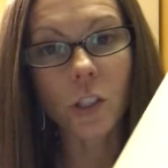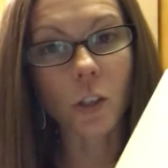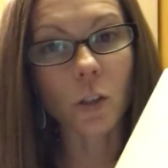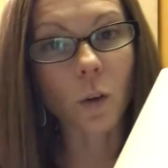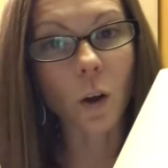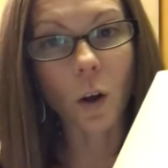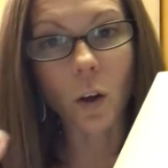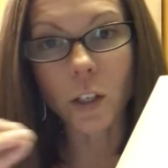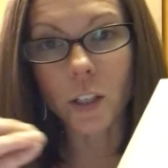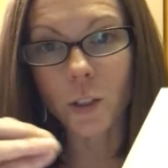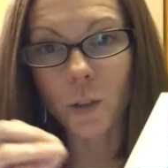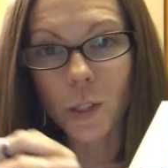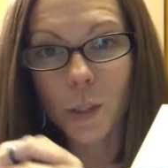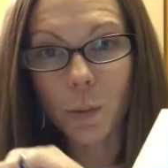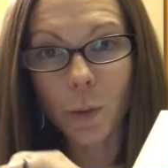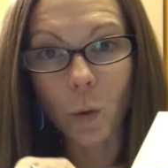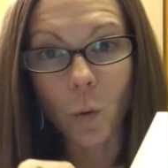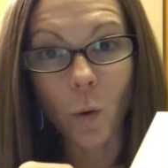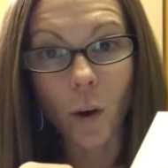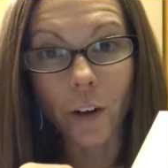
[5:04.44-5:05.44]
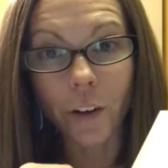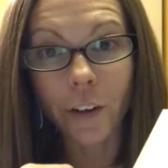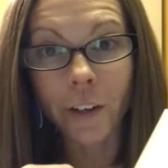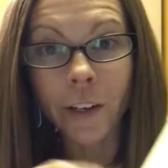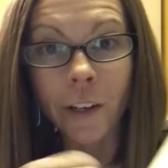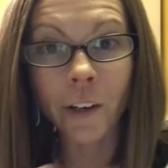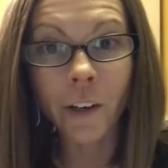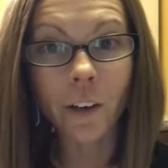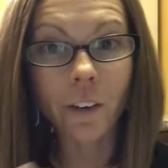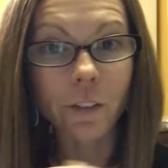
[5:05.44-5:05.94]
So all you do is put water
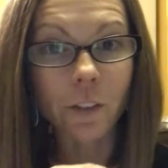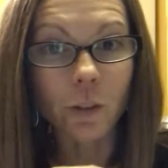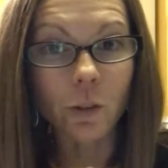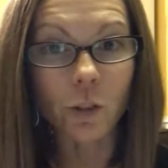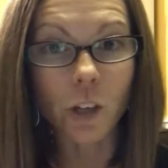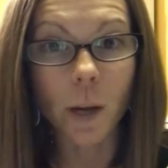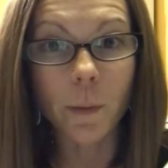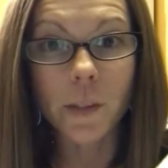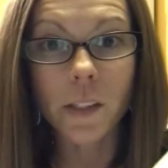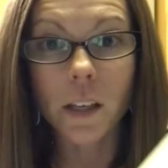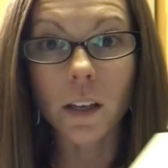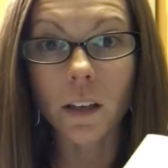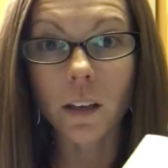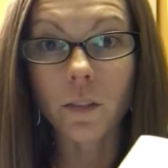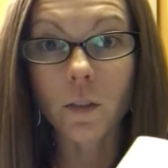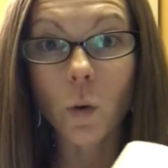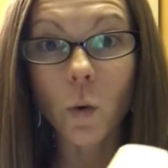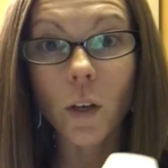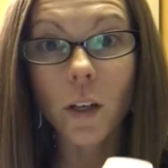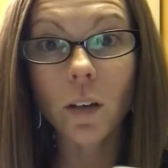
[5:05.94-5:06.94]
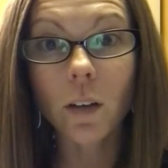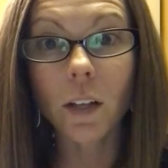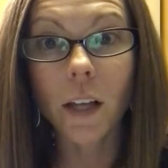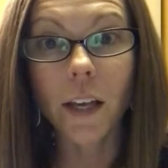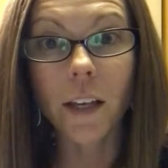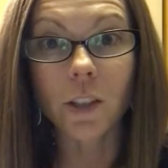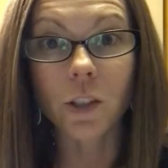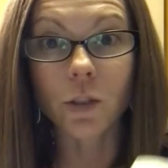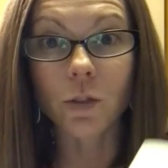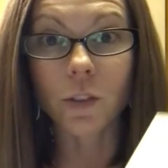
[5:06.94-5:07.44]
in here, a few drops of oil,
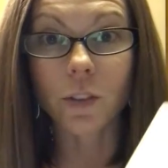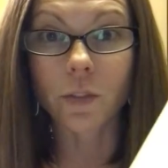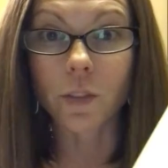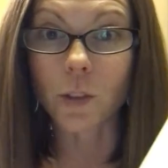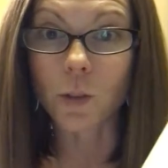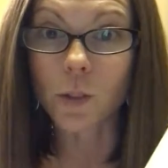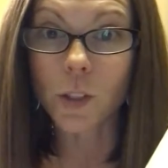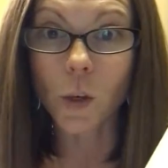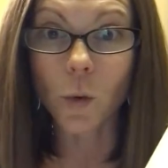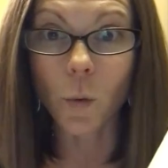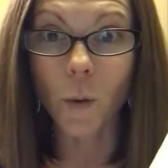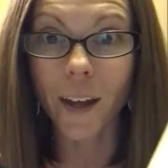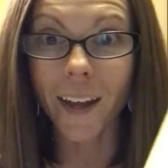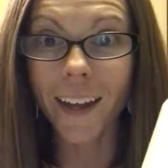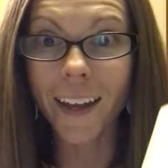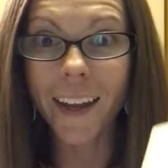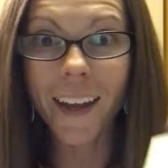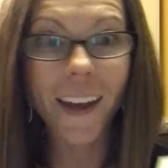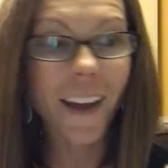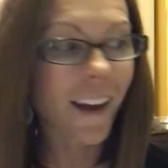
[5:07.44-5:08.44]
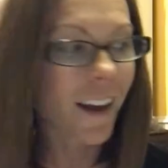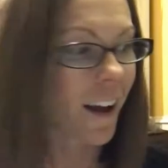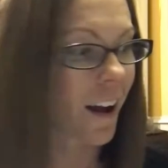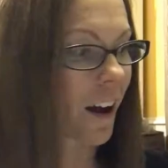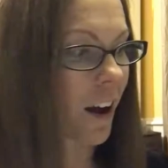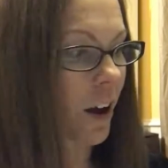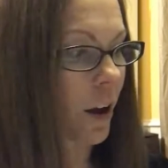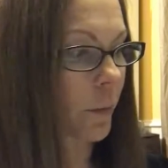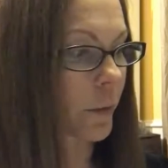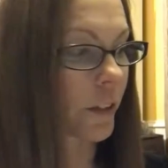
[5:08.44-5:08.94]
and you diffuse away.
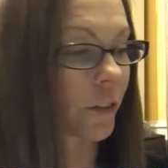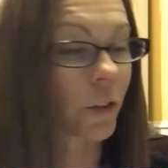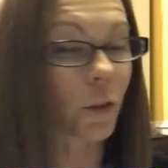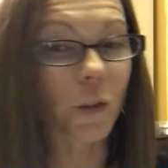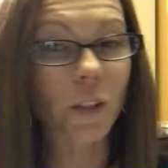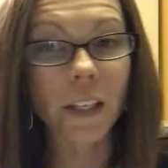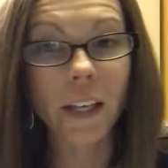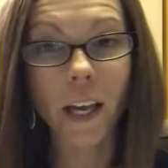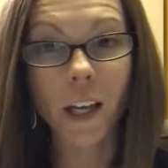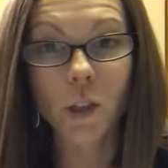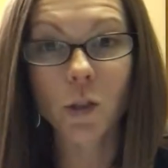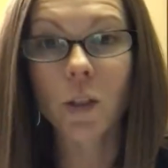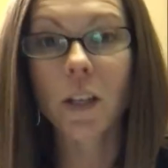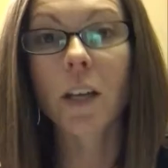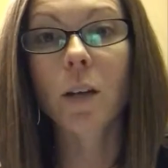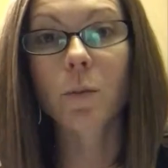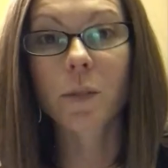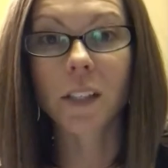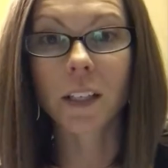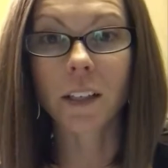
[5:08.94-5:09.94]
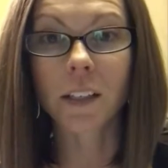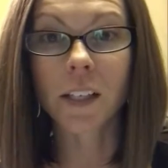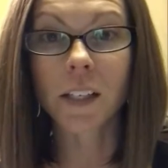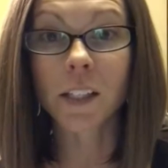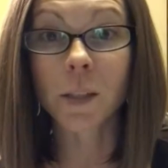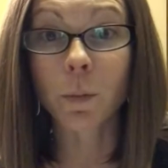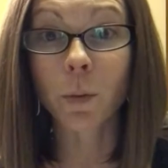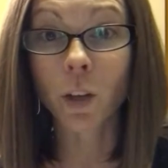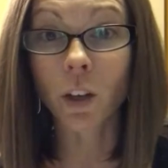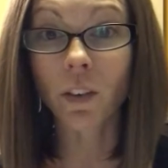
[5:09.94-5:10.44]
Diffusing actually helps to
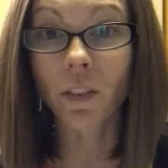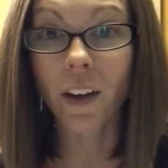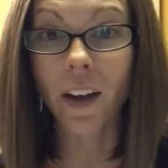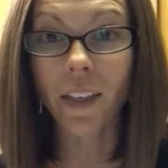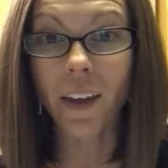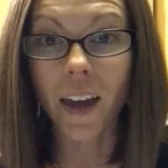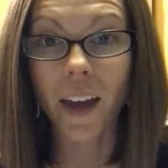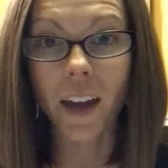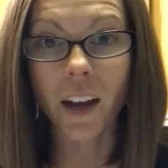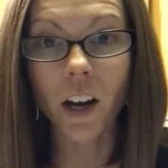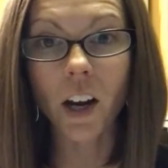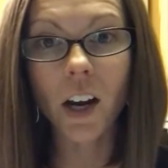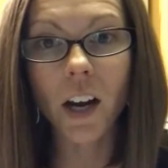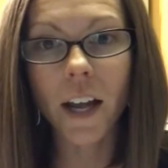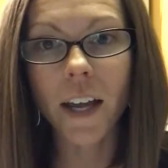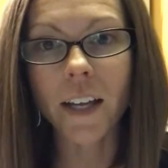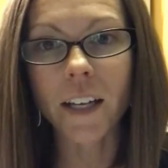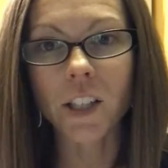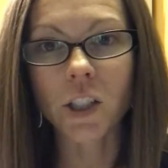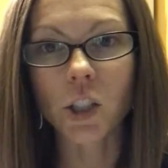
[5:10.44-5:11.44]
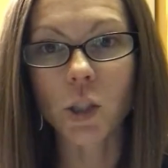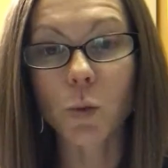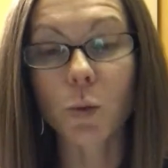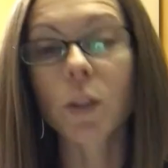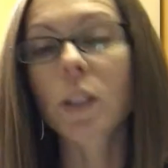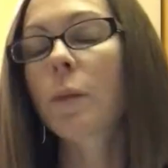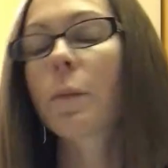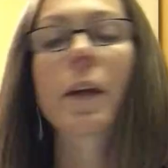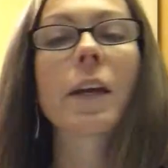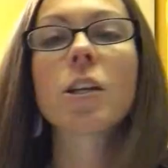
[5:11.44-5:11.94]
cleanse and purify the air, and it just
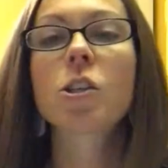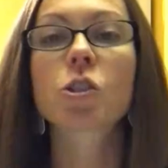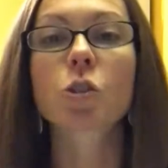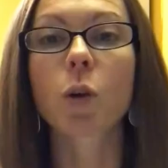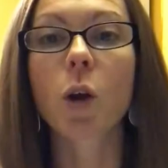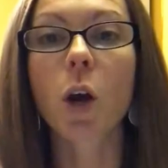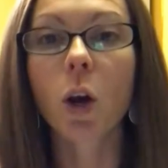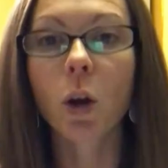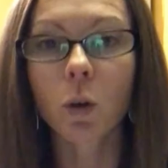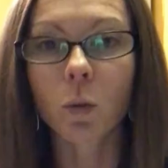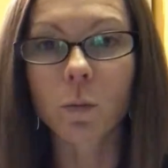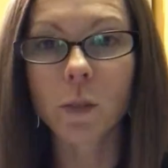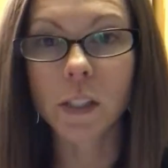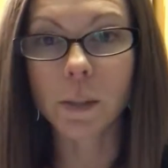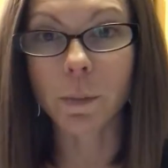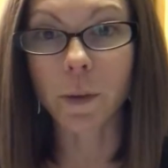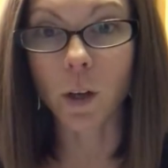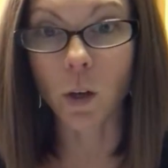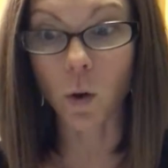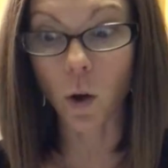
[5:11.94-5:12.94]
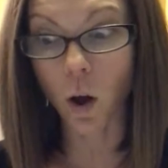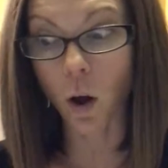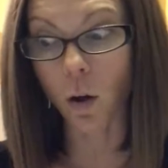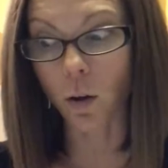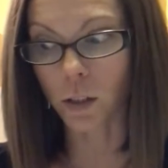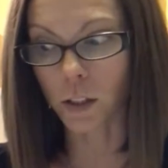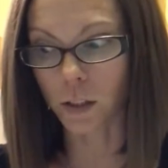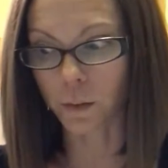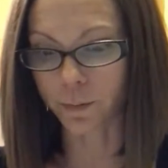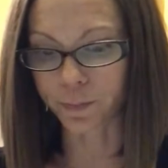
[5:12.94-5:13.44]
really makes your home smell
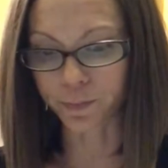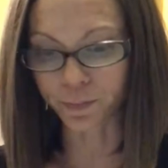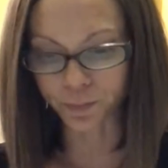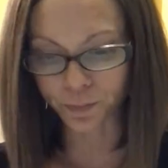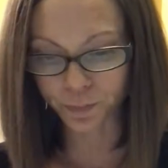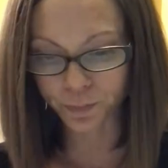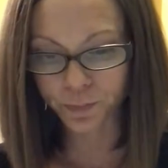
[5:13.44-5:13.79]
awesome.